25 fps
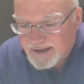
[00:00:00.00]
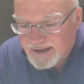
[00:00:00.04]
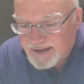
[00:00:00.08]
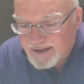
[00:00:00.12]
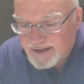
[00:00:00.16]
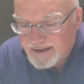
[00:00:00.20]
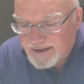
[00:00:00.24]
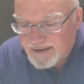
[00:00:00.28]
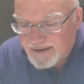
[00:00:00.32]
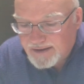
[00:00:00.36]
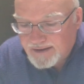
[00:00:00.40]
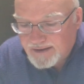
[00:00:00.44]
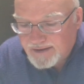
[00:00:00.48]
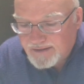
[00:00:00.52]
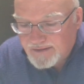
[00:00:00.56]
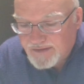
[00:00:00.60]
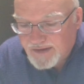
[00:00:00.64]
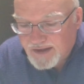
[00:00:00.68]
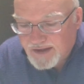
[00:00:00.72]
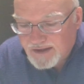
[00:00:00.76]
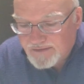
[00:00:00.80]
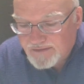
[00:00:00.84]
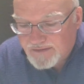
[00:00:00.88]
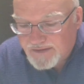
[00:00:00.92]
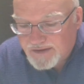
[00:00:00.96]

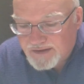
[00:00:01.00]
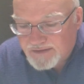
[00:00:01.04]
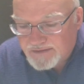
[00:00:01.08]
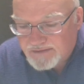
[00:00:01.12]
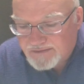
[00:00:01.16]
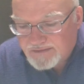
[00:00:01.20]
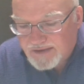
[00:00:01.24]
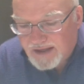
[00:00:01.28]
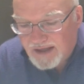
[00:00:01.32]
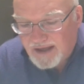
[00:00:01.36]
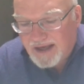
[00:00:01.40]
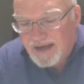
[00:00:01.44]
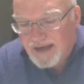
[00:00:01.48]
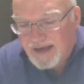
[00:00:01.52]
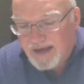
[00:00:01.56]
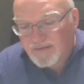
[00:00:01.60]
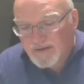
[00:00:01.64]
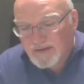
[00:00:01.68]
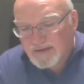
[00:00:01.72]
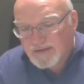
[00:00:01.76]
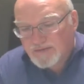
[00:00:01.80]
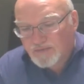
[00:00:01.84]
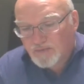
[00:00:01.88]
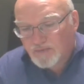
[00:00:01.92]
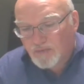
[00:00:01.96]
the
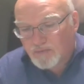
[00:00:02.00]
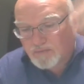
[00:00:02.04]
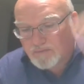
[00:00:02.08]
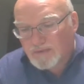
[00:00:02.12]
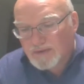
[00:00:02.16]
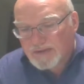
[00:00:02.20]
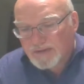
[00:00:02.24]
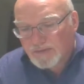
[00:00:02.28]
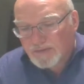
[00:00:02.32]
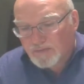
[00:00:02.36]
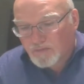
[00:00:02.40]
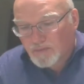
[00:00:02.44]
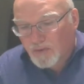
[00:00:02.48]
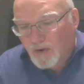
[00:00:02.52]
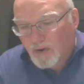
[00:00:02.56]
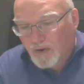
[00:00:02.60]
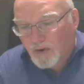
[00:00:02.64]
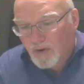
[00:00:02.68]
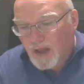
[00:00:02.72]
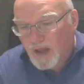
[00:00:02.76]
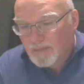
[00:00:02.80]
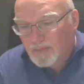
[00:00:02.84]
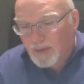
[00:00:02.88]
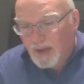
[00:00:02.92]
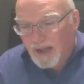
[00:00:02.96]
heavens
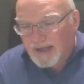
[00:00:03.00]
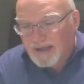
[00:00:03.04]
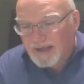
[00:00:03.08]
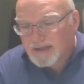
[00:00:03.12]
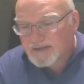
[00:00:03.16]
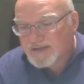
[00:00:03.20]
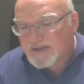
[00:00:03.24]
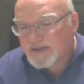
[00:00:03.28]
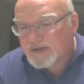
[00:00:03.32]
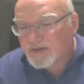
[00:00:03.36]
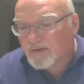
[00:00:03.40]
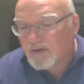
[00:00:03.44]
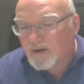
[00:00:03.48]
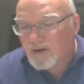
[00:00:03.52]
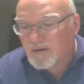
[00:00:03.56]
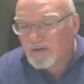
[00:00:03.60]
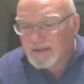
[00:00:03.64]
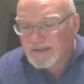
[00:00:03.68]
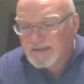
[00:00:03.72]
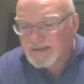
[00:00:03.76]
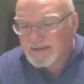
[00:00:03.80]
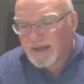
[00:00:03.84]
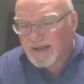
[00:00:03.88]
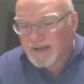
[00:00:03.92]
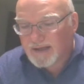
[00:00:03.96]
roll up like a
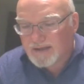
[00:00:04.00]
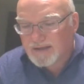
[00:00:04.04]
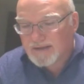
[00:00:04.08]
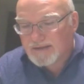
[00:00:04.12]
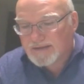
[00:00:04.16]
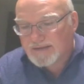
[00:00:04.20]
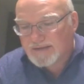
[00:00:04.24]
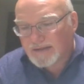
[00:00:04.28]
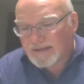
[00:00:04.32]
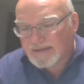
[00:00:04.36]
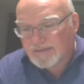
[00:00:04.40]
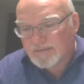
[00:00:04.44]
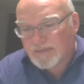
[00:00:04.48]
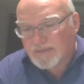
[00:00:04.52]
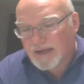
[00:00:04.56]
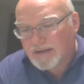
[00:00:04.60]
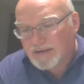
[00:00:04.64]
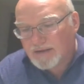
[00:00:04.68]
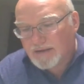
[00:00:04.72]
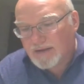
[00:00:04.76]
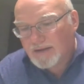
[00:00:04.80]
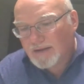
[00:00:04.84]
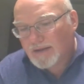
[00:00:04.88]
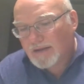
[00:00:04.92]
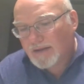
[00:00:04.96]
scroll. It's like
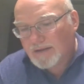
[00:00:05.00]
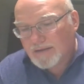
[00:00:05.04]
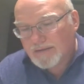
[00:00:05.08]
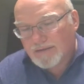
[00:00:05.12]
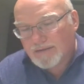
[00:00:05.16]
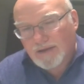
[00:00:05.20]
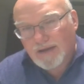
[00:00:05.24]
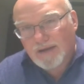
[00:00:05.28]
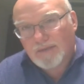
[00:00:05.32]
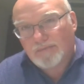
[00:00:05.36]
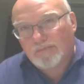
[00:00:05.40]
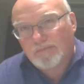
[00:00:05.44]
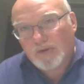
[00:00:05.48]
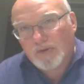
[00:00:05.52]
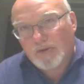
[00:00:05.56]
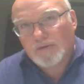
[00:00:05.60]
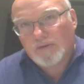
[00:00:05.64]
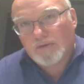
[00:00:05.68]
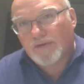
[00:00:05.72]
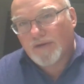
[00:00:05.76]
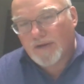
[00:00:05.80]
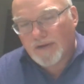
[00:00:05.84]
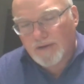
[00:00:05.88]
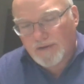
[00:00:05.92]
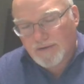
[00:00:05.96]
somebody
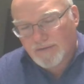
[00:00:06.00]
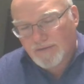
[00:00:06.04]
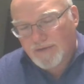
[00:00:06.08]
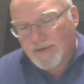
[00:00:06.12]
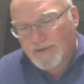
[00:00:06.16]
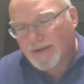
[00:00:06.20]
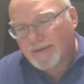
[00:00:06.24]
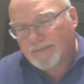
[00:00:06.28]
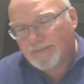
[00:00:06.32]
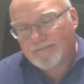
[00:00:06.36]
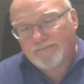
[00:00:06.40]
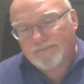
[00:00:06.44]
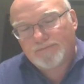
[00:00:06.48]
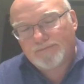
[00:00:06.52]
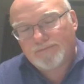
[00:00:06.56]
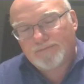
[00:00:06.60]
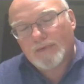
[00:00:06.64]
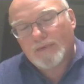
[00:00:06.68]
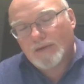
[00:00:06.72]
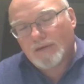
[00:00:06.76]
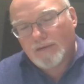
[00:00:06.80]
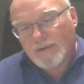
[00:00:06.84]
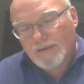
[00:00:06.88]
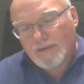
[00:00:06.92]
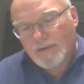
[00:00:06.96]
pulled the
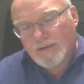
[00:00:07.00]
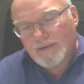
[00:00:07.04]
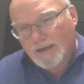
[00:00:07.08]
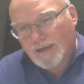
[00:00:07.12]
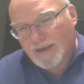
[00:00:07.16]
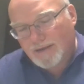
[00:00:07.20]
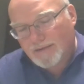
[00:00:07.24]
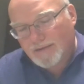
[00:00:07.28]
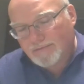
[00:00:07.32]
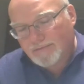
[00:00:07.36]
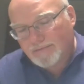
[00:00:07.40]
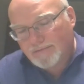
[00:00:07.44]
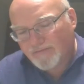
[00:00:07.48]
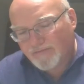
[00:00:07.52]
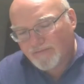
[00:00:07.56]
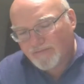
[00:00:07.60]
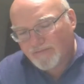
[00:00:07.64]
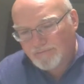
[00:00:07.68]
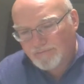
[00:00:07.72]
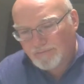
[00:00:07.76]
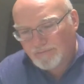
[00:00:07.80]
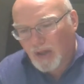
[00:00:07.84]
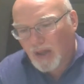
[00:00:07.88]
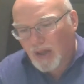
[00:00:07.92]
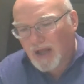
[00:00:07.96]

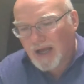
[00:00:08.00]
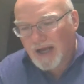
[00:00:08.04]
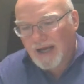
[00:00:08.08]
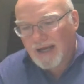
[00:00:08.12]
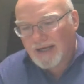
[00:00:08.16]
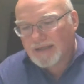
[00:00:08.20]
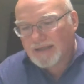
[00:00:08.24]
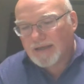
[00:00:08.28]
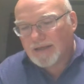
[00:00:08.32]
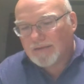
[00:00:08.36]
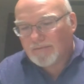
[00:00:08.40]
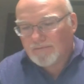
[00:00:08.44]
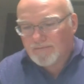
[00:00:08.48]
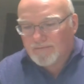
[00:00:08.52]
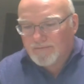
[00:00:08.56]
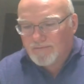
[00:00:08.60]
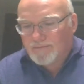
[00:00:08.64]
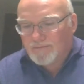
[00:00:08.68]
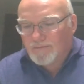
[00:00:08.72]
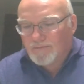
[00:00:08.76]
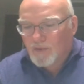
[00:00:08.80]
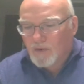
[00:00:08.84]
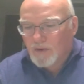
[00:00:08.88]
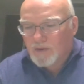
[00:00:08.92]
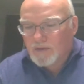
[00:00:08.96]
blind and it
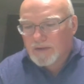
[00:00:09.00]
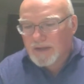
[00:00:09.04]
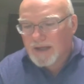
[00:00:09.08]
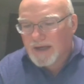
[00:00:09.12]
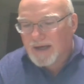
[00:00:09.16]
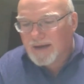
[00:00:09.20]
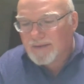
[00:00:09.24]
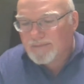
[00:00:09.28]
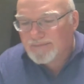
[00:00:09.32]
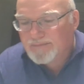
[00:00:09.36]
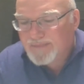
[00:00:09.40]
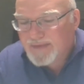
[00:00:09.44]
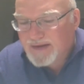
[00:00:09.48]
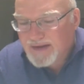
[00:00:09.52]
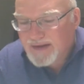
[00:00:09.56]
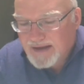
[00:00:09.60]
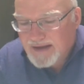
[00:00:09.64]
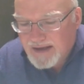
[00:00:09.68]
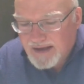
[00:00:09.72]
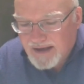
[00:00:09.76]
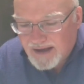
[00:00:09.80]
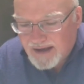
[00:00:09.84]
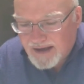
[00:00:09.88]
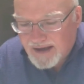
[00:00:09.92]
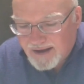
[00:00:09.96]
rolled up.
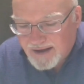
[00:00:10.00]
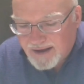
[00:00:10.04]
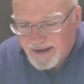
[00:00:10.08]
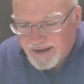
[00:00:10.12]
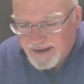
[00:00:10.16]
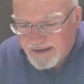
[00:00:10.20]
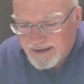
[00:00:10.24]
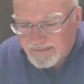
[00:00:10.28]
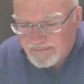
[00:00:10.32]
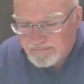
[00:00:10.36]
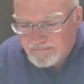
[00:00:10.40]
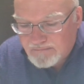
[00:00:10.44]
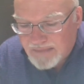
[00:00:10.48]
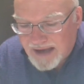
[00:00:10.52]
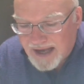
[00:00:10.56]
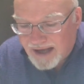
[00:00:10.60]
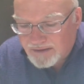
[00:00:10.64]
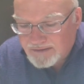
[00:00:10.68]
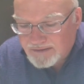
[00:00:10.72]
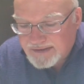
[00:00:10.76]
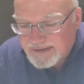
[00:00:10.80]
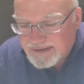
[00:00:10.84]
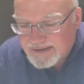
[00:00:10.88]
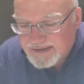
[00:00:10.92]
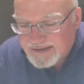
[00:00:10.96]

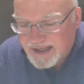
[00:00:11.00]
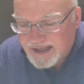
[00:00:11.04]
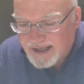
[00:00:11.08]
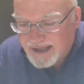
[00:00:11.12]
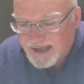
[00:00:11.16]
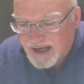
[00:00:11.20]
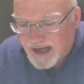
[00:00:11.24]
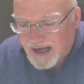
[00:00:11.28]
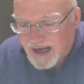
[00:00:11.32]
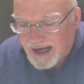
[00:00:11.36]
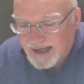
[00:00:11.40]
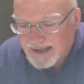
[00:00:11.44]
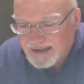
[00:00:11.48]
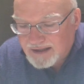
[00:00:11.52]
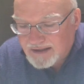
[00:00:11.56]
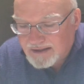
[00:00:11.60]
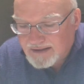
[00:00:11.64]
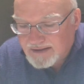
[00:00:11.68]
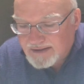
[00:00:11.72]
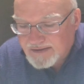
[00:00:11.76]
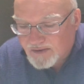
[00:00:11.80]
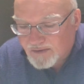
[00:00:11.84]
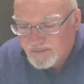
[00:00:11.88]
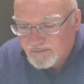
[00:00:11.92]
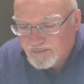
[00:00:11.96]
Mountains and
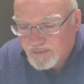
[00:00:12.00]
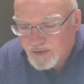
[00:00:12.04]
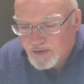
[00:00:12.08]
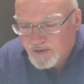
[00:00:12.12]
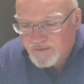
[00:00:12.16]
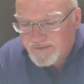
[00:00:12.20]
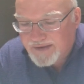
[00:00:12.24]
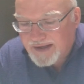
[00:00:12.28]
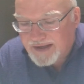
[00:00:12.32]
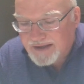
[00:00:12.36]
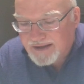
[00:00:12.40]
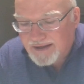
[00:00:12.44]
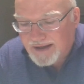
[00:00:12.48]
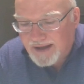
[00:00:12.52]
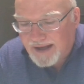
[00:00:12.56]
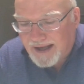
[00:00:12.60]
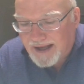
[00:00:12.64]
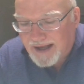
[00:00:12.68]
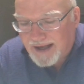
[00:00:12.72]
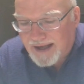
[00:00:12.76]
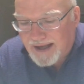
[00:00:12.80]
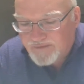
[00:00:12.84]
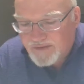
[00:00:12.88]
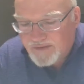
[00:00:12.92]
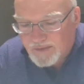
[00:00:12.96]
islands are moved
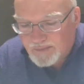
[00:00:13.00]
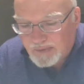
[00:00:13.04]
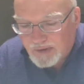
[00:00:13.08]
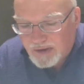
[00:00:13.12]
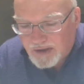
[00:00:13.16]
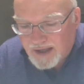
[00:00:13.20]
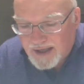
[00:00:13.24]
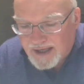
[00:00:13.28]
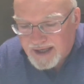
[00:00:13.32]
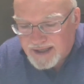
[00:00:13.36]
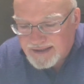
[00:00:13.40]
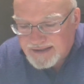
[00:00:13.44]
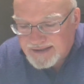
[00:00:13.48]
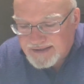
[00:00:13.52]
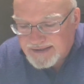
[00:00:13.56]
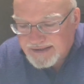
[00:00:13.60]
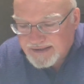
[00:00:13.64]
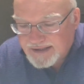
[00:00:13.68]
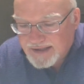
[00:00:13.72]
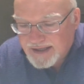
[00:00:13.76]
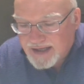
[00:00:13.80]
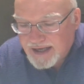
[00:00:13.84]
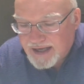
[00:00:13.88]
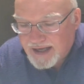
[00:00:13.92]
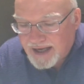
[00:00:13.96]
out of their place,
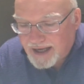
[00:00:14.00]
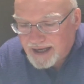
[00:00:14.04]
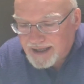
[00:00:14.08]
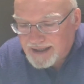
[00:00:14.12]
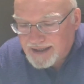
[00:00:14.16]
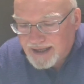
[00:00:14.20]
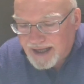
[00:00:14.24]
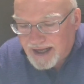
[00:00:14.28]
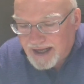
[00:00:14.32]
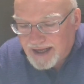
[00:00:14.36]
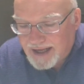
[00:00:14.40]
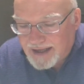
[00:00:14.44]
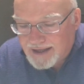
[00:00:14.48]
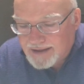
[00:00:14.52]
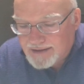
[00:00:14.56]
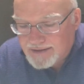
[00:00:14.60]
and